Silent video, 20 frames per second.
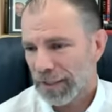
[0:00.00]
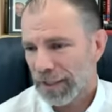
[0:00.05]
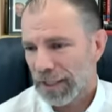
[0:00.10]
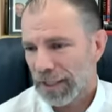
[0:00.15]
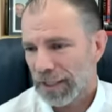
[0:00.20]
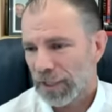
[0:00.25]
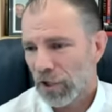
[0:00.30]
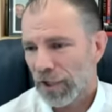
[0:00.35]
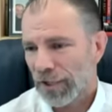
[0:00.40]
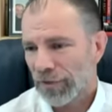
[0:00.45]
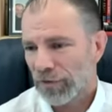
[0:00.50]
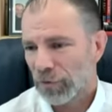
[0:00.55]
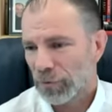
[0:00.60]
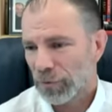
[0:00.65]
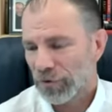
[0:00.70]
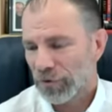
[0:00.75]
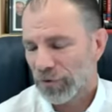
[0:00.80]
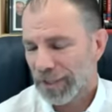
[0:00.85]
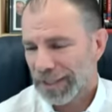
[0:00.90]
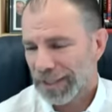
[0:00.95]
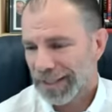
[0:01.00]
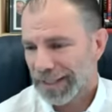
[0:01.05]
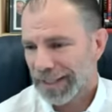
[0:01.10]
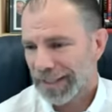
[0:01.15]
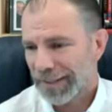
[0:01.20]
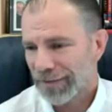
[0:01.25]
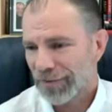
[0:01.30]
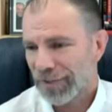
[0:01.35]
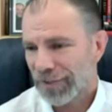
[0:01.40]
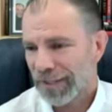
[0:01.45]
aligned to a
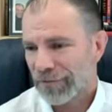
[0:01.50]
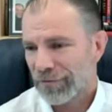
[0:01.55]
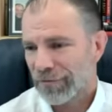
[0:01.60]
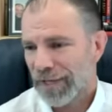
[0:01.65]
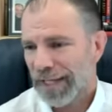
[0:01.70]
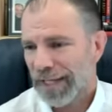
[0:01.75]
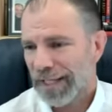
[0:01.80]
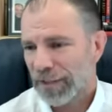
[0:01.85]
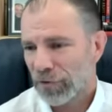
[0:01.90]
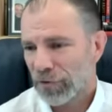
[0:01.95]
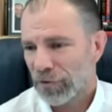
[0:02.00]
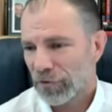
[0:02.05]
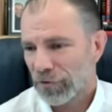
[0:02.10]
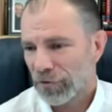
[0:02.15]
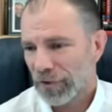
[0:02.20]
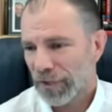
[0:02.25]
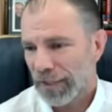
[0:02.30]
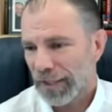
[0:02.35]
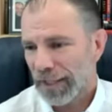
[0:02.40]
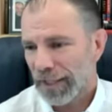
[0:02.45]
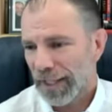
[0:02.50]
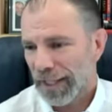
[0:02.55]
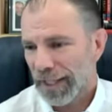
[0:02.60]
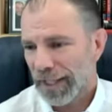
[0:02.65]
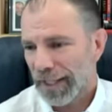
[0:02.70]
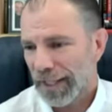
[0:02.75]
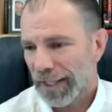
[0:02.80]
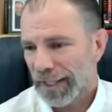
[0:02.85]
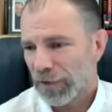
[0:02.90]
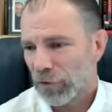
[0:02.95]
clear set of values,
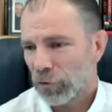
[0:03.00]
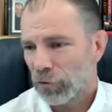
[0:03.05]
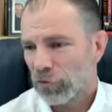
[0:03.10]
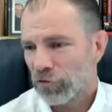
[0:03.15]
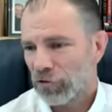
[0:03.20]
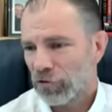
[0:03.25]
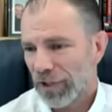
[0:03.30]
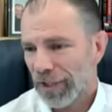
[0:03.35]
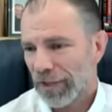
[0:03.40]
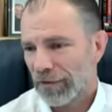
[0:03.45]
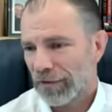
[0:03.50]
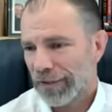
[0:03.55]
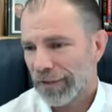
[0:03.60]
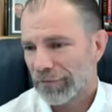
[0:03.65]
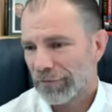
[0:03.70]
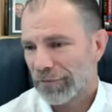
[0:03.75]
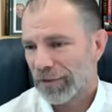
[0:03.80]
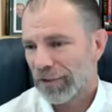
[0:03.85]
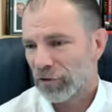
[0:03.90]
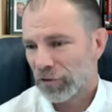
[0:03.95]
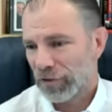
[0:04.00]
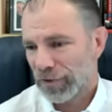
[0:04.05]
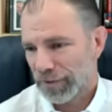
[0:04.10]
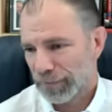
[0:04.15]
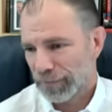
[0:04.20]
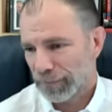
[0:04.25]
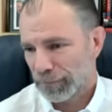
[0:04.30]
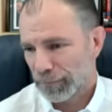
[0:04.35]
and who share in a vision.